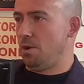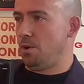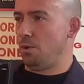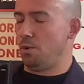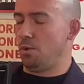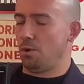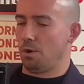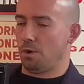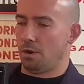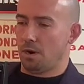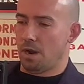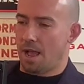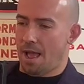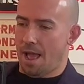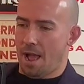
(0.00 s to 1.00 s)
or
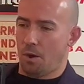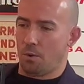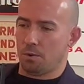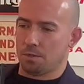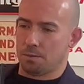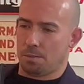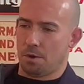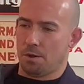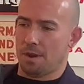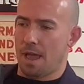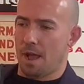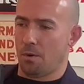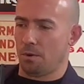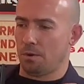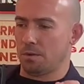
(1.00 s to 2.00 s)
hours upon
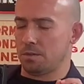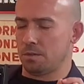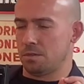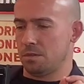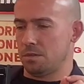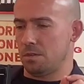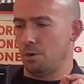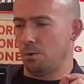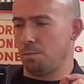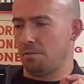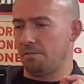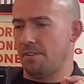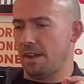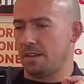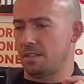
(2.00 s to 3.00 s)
hours, you know,
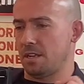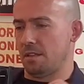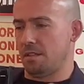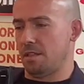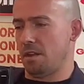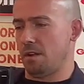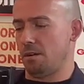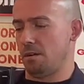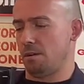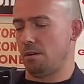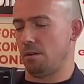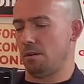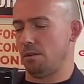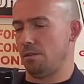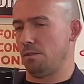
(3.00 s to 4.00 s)
perfecting
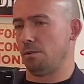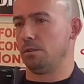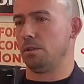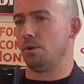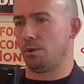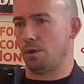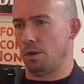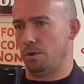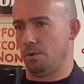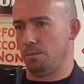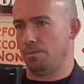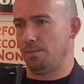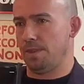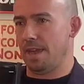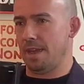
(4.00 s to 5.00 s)
their logo,
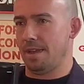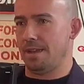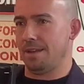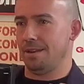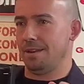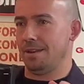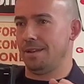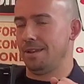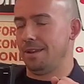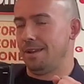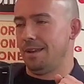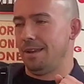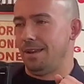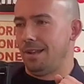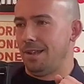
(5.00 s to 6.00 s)
and
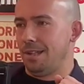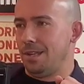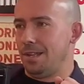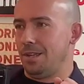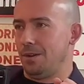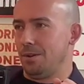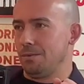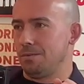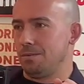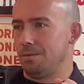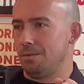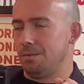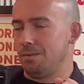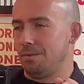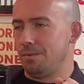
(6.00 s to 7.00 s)
you
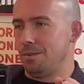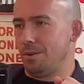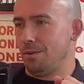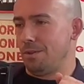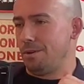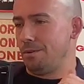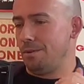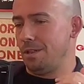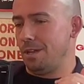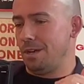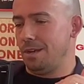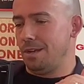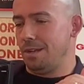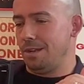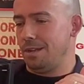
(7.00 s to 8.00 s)
know
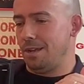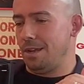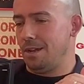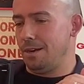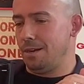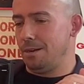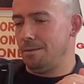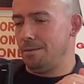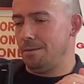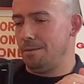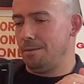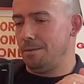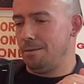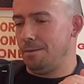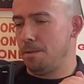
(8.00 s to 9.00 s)
they'll
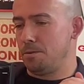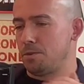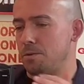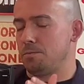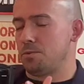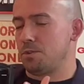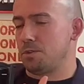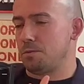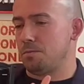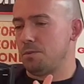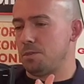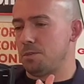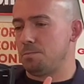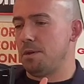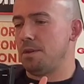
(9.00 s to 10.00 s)
just
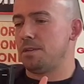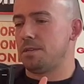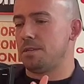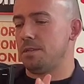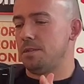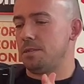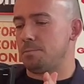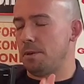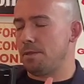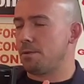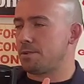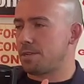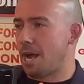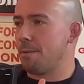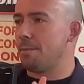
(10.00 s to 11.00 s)
spend their
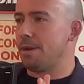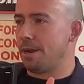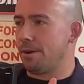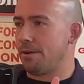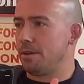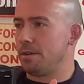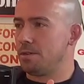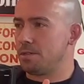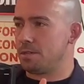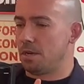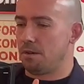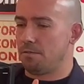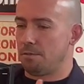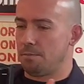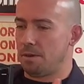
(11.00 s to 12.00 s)
time in areas
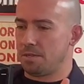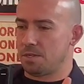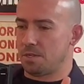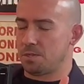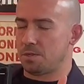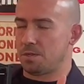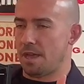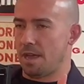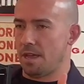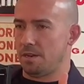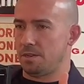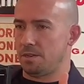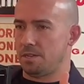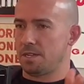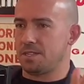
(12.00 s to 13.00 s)
of the business that
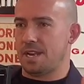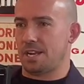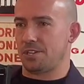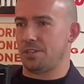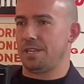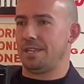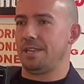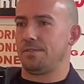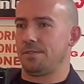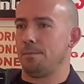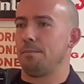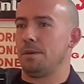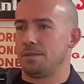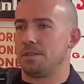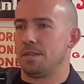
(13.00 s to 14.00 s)
doesn't actually get them
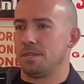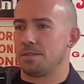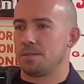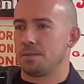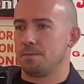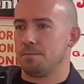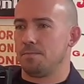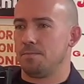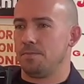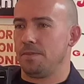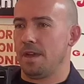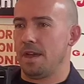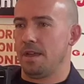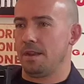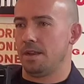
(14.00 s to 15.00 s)
business,
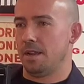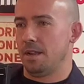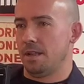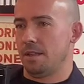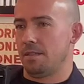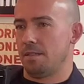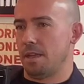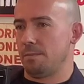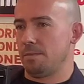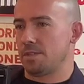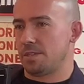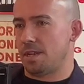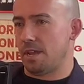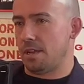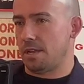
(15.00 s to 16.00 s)
that they
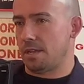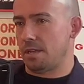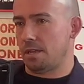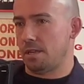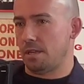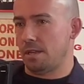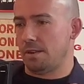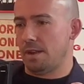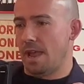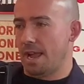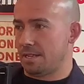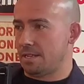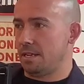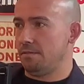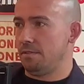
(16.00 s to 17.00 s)
mistake
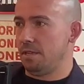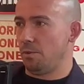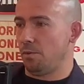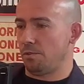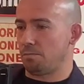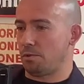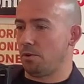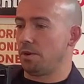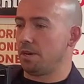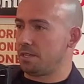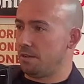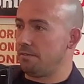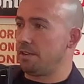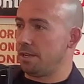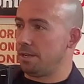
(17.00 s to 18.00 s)
activity with
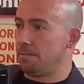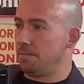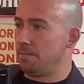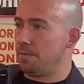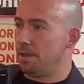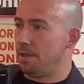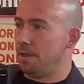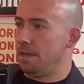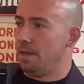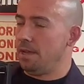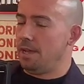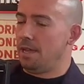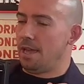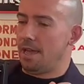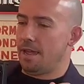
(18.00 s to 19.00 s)
productivity.
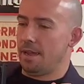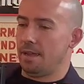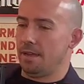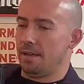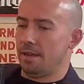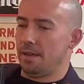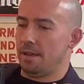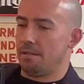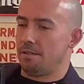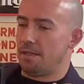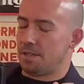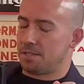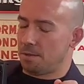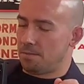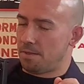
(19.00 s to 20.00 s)
And
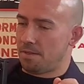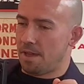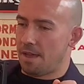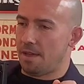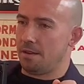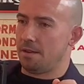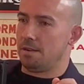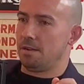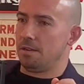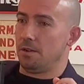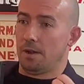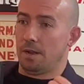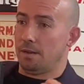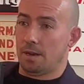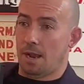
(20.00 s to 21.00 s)
that's something that, you
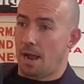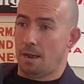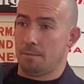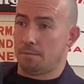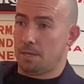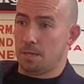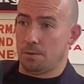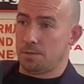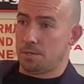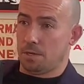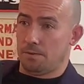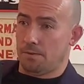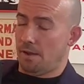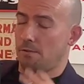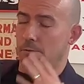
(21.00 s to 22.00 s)
know, I'm guilty
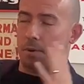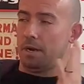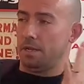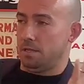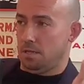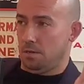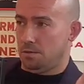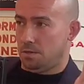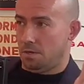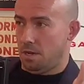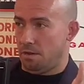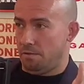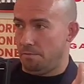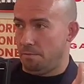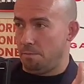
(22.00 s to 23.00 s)
of, everybody's guilty
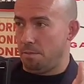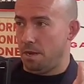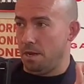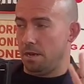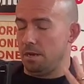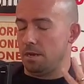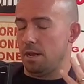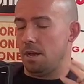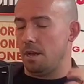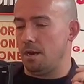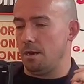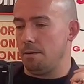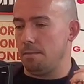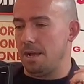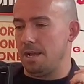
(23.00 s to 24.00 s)
of, but
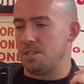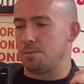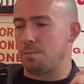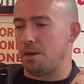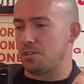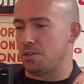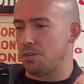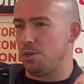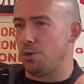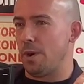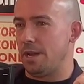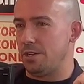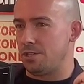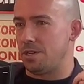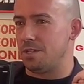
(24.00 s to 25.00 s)
especially new
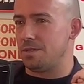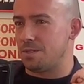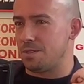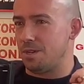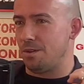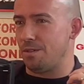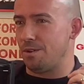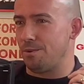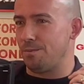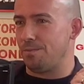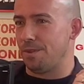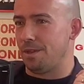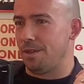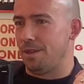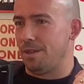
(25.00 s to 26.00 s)
agents, you know,
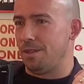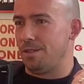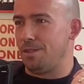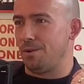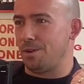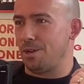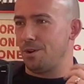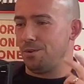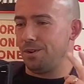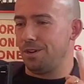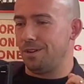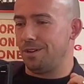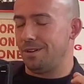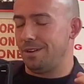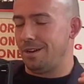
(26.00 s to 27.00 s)
they'll go
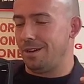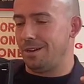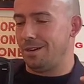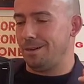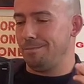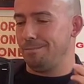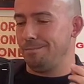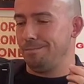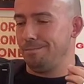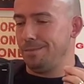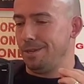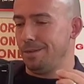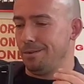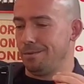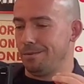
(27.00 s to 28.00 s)
to
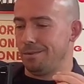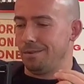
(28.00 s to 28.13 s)
you know,